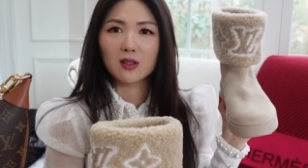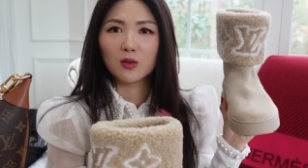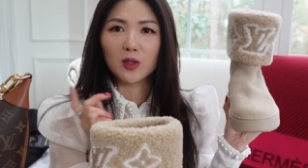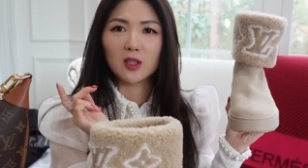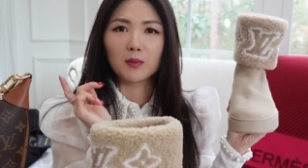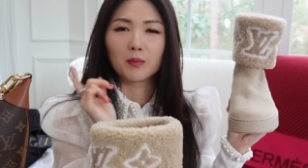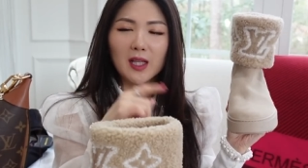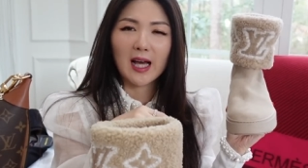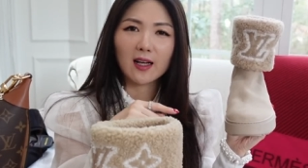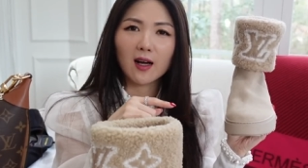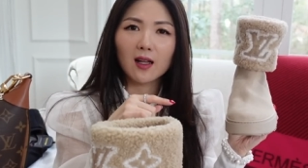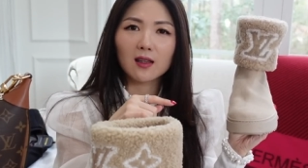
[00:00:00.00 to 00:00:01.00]
with the
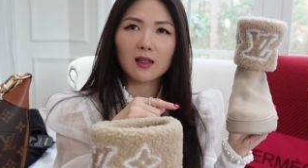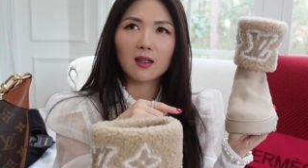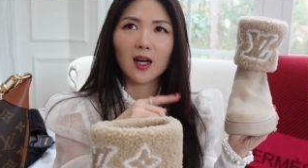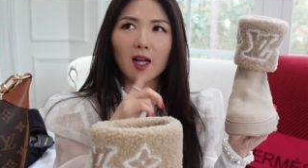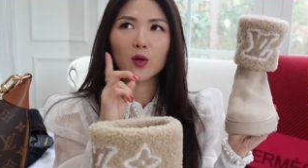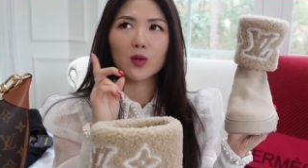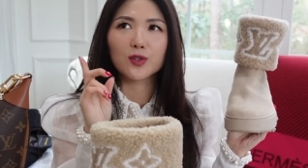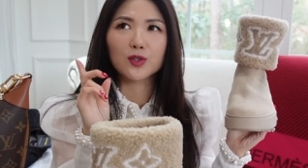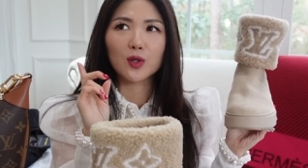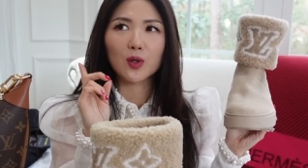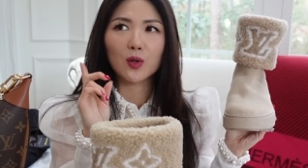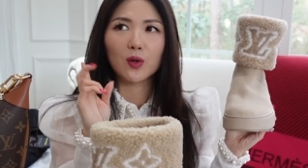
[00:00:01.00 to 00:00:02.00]
black color and
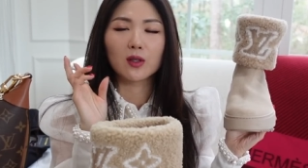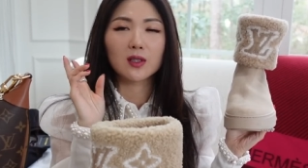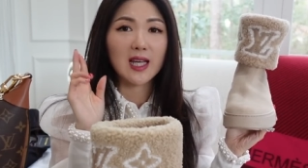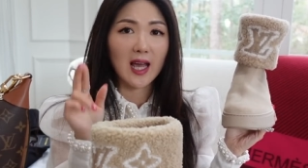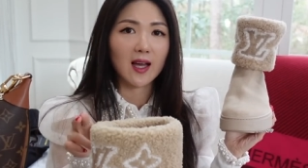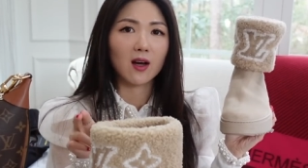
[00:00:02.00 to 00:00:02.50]
also tan